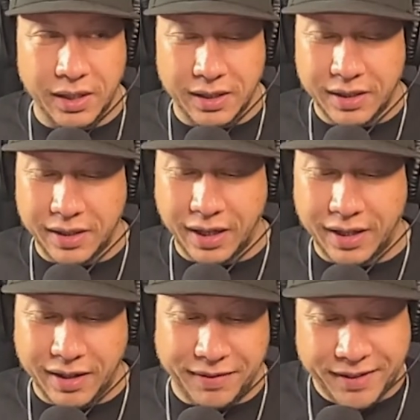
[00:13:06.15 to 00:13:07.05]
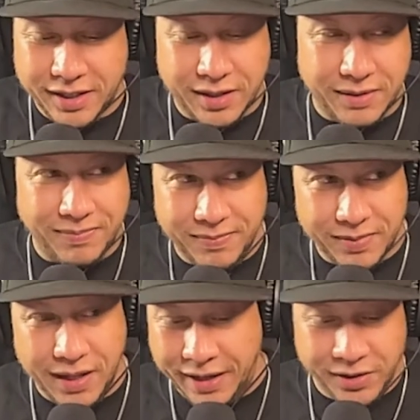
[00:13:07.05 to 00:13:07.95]
and like this
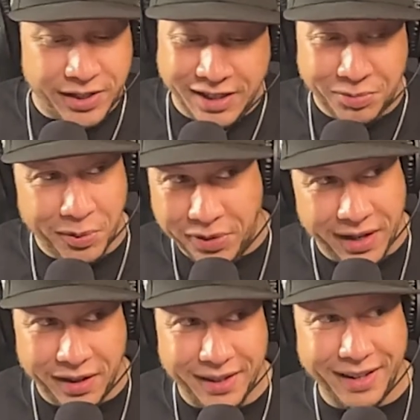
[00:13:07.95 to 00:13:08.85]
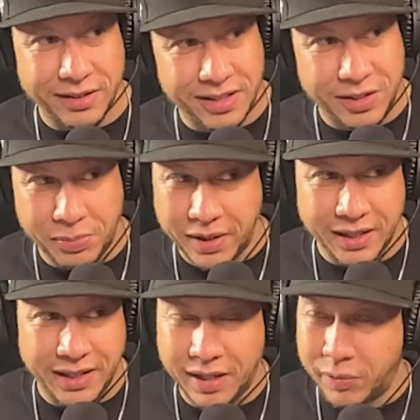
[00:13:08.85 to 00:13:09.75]
interchangeable with anything else that you
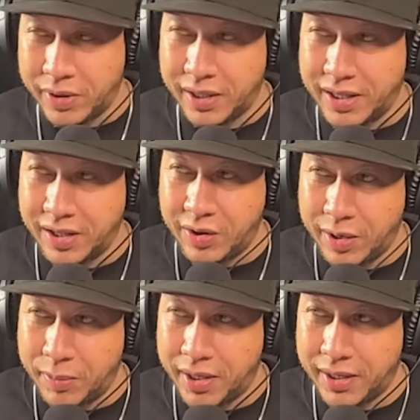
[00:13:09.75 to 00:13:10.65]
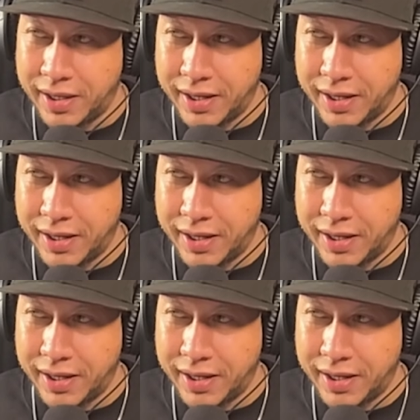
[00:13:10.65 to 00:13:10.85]
plugged in. Really, right, you right. know what I mean?